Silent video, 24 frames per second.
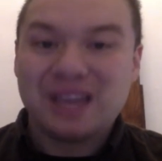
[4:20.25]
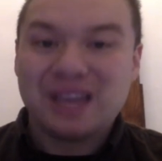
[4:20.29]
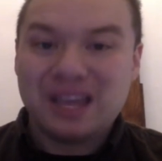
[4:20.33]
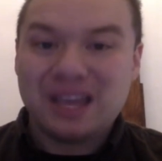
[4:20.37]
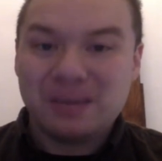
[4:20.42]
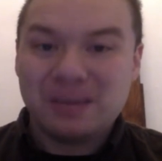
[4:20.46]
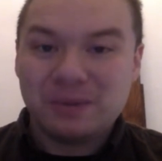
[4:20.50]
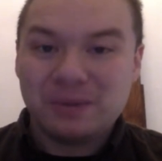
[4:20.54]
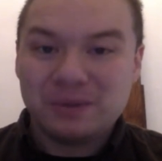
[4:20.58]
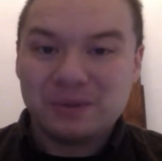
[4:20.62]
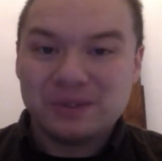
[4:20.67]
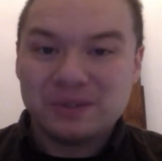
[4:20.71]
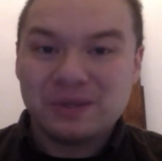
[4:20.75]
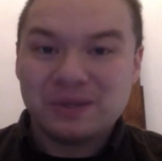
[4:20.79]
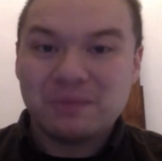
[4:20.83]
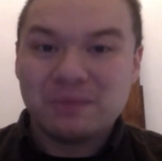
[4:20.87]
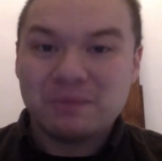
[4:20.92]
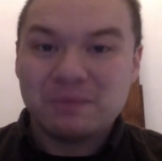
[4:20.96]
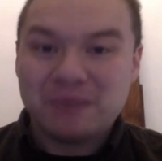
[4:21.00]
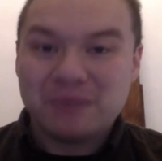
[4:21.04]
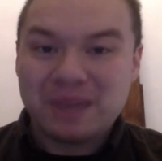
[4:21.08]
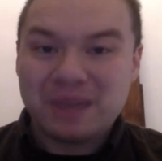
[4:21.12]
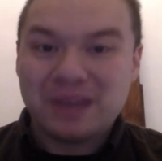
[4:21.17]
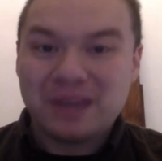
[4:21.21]
able to
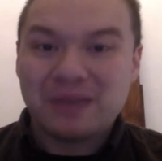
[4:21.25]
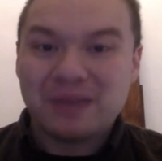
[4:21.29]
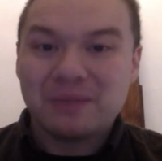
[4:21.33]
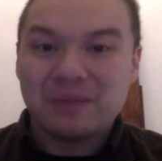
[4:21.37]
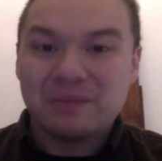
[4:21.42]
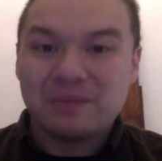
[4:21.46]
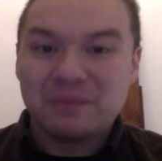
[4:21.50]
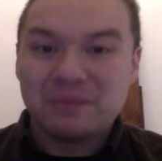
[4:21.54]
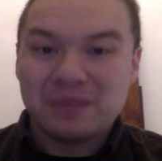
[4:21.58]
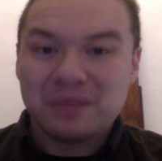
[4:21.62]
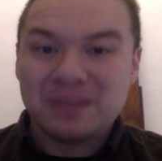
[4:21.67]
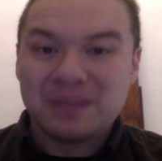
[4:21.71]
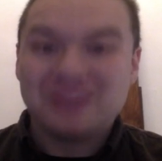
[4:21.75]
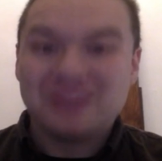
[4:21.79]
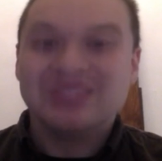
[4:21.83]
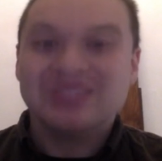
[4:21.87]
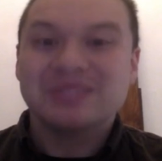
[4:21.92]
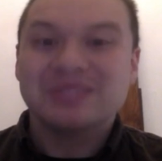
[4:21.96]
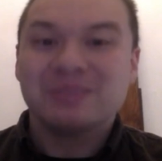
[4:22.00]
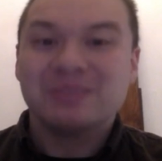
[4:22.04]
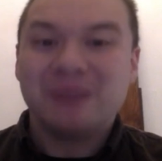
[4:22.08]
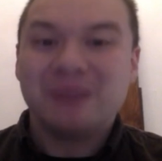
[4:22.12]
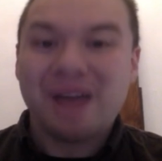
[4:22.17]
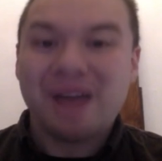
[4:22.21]
make me
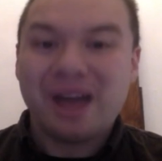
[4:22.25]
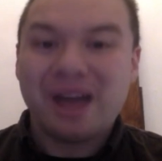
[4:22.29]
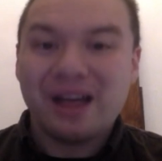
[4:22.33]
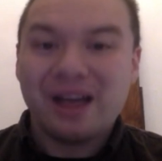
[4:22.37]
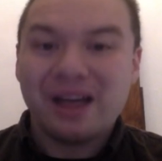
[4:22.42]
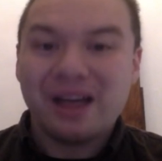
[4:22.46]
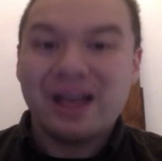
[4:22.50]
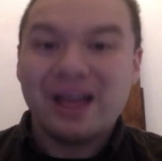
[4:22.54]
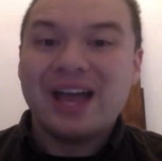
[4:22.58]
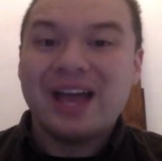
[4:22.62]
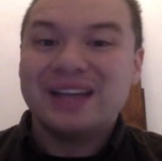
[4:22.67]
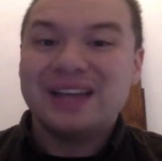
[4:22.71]
smile,